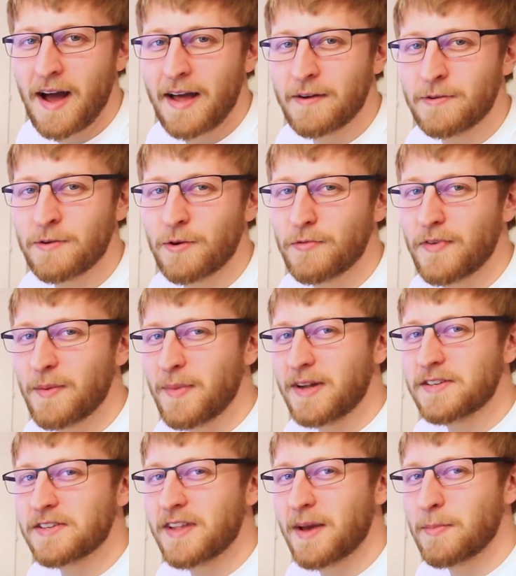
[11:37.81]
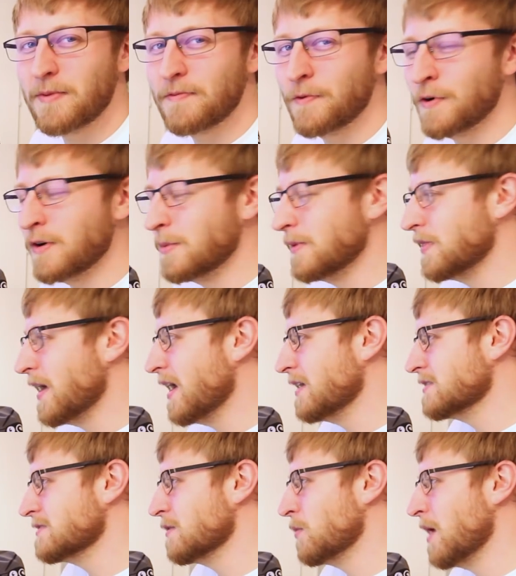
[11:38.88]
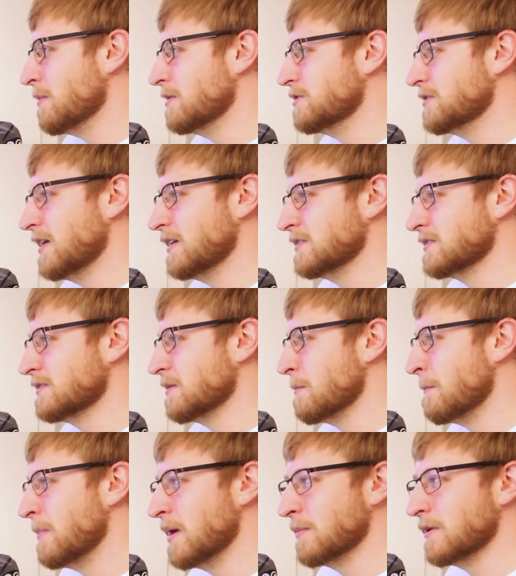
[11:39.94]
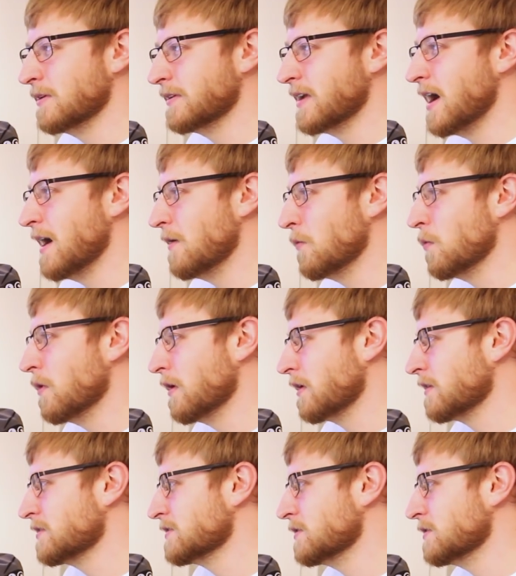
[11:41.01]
I don't know if I mentioned that before, but that is the web address, bimmer.work.